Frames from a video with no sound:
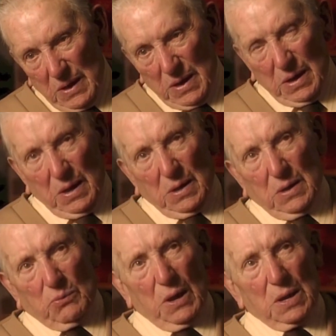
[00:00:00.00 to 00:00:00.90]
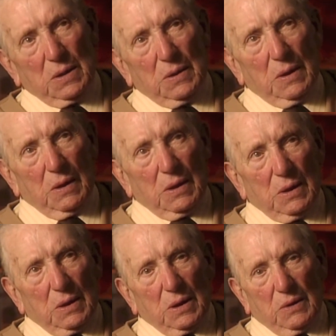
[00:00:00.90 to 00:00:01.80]
to this day you still
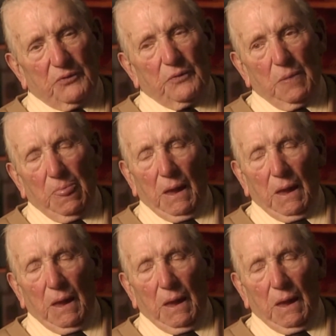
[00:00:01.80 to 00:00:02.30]
feel?